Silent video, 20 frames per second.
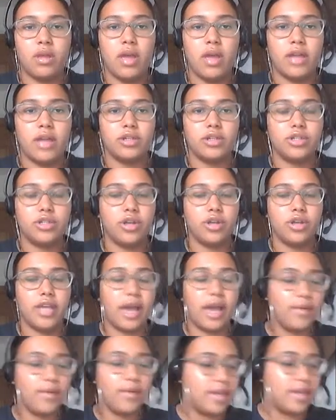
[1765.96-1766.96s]
and show you
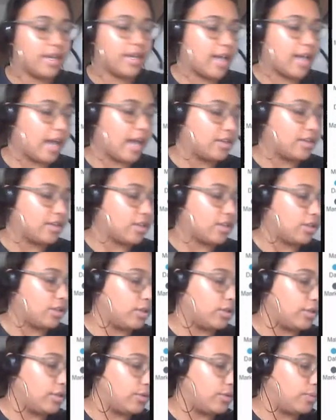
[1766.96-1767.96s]
how you can add a
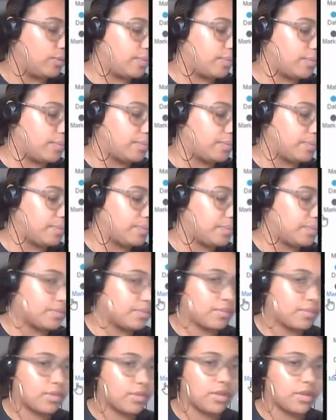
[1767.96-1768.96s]
loop.
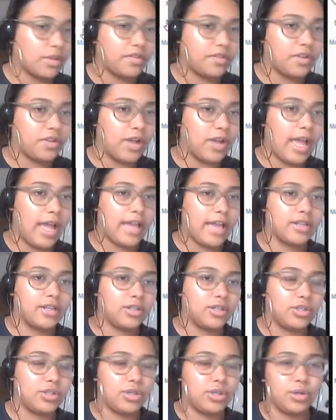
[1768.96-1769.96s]
So head
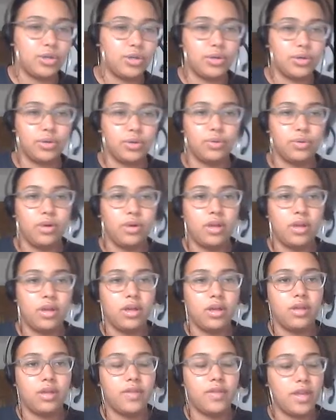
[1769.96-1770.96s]
to
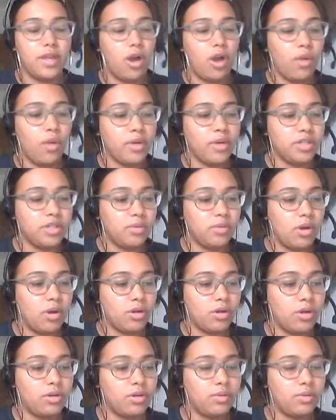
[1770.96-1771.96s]
the orange
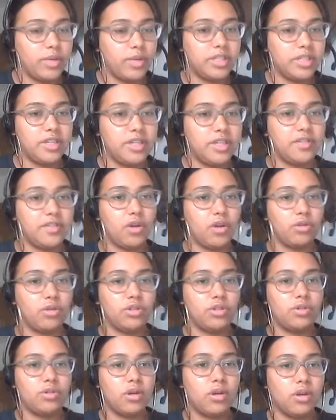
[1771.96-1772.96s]
one, which is
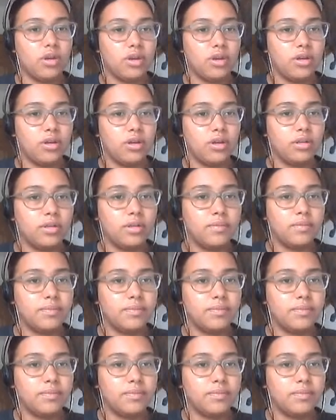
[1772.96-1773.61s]
control.